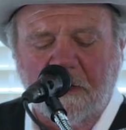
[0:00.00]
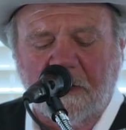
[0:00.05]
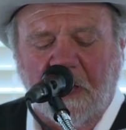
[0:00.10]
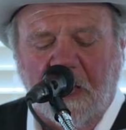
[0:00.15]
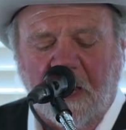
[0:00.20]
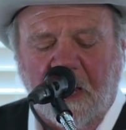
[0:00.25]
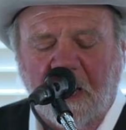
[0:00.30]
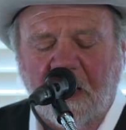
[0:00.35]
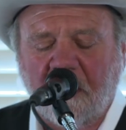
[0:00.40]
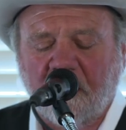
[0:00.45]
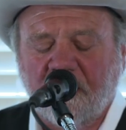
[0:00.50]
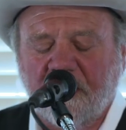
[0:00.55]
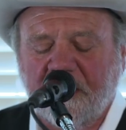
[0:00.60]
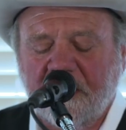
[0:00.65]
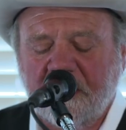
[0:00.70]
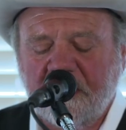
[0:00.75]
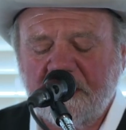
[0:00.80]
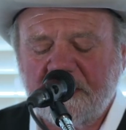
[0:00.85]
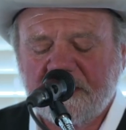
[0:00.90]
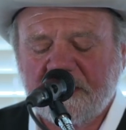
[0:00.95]
And I
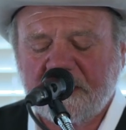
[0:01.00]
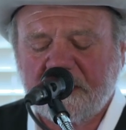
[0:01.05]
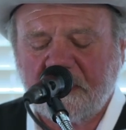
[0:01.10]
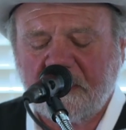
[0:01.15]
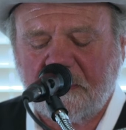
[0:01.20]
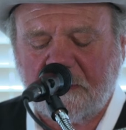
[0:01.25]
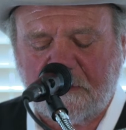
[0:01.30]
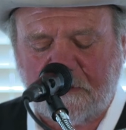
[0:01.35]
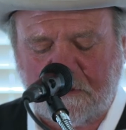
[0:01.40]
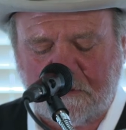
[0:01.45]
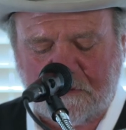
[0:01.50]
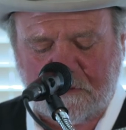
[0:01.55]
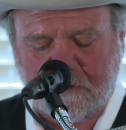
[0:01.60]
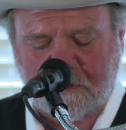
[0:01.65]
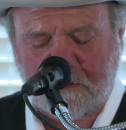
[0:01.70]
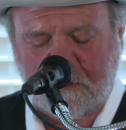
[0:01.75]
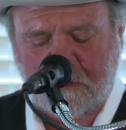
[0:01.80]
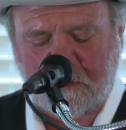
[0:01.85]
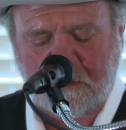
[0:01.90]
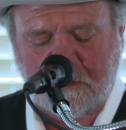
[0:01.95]
wish
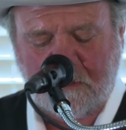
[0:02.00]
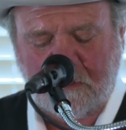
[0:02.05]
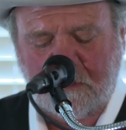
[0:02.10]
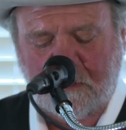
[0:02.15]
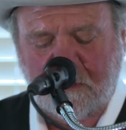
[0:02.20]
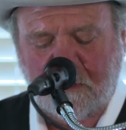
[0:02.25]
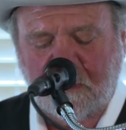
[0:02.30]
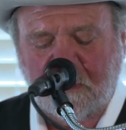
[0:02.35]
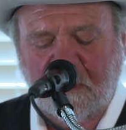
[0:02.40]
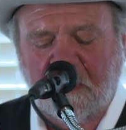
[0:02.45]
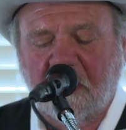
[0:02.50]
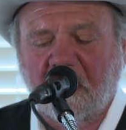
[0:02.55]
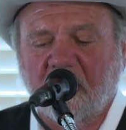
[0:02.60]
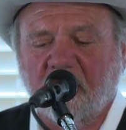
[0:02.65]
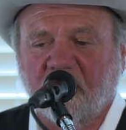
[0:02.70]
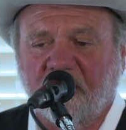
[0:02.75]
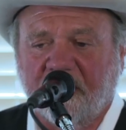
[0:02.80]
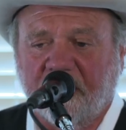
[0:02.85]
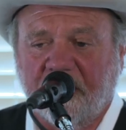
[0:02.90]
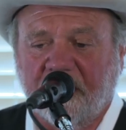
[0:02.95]

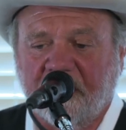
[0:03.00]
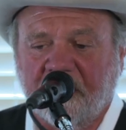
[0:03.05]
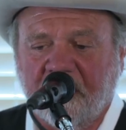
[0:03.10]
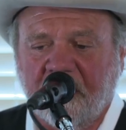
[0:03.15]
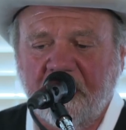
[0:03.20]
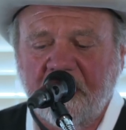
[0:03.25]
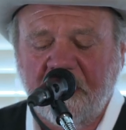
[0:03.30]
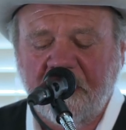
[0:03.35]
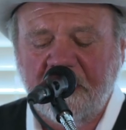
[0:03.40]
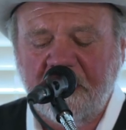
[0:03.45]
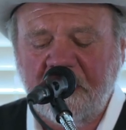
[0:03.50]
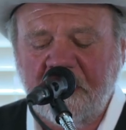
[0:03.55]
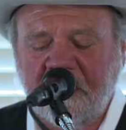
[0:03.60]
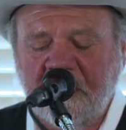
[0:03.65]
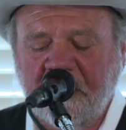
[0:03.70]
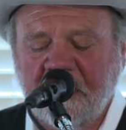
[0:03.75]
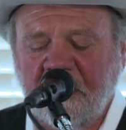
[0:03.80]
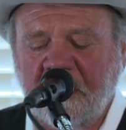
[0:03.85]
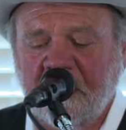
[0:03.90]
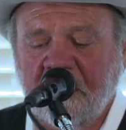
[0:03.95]
we didn't
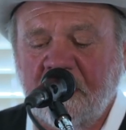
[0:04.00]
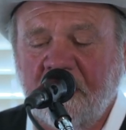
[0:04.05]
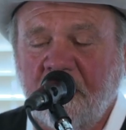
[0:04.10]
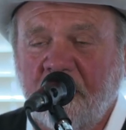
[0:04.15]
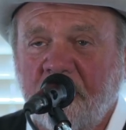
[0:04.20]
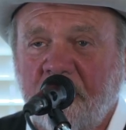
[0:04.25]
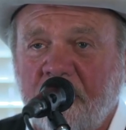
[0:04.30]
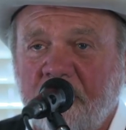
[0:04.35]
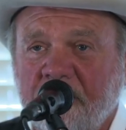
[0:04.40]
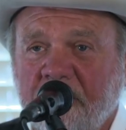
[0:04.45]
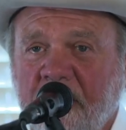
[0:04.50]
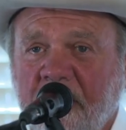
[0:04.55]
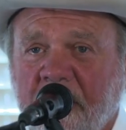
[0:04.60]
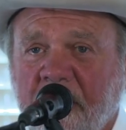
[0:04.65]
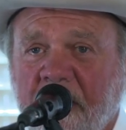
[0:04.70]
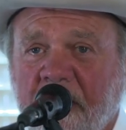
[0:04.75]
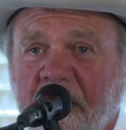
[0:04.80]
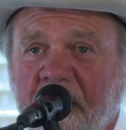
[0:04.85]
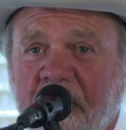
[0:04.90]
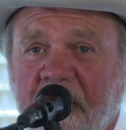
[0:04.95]
need no
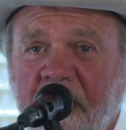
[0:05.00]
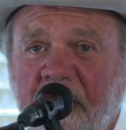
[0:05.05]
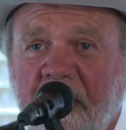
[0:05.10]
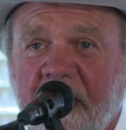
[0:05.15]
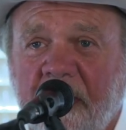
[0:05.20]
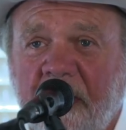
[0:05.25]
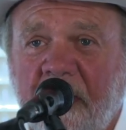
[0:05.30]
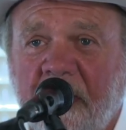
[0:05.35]
money